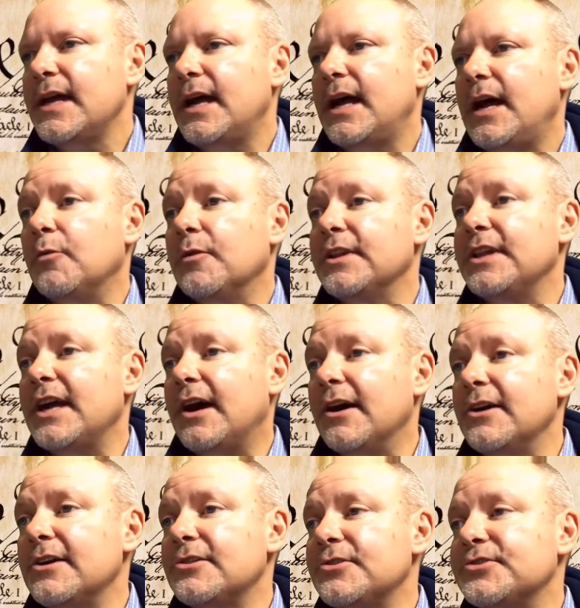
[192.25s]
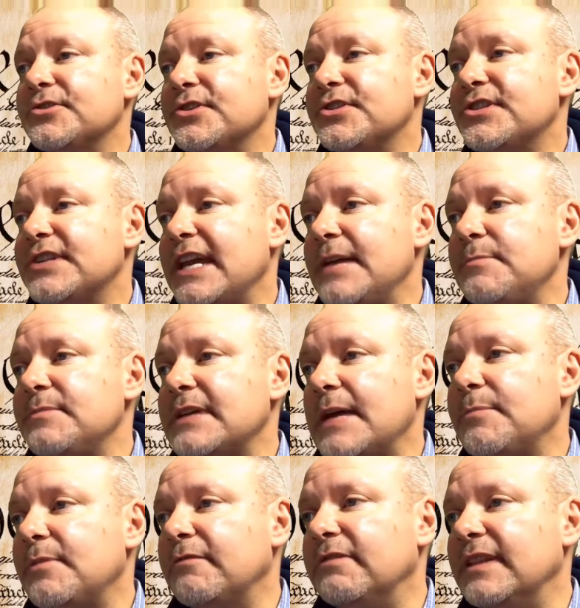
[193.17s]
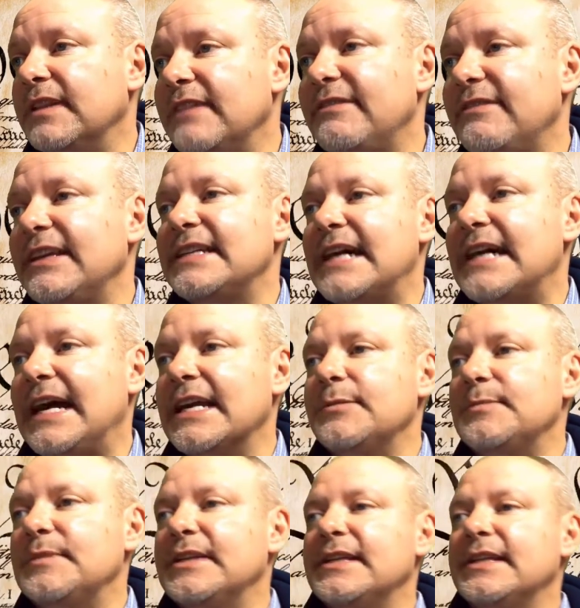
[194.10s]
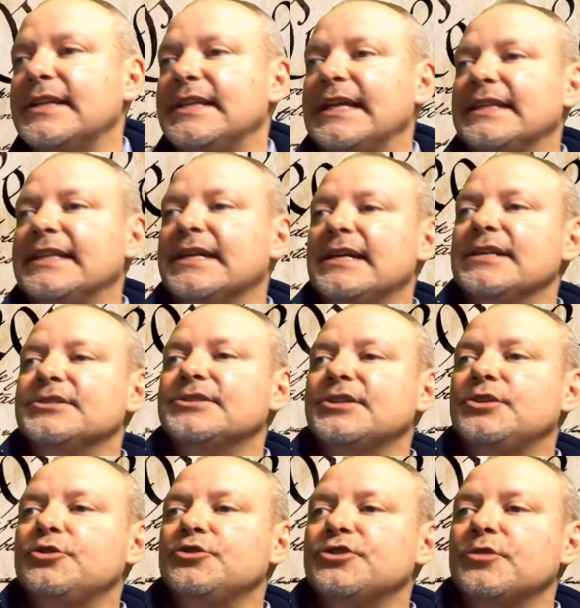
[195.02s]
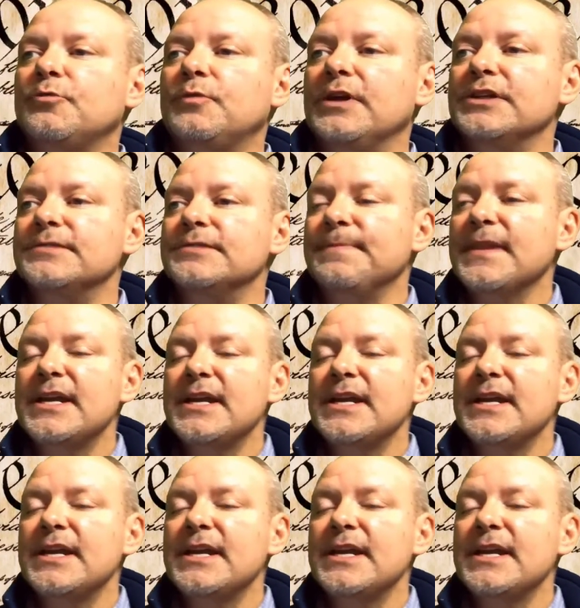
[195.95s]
Were the Articles the same type of living document that the Constitution was?